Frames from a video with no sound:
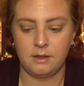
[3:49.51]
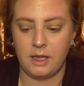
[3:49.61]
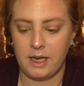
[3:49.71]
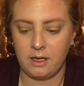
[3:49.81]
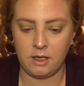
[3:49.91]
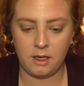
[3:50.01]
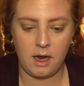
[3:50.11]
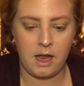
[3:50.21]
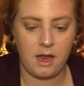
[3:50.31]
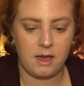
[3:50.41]
liner
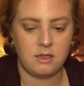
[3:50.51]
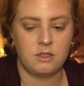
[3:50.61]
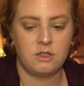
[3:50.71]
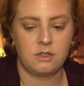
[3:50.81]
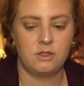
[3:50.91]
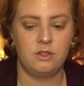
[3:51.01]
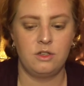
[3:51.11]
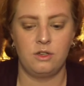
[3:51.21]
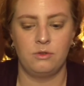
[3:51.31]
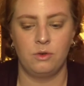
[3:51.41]
and just
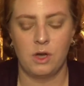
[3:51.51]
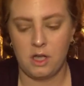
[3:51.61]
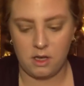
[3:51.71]
do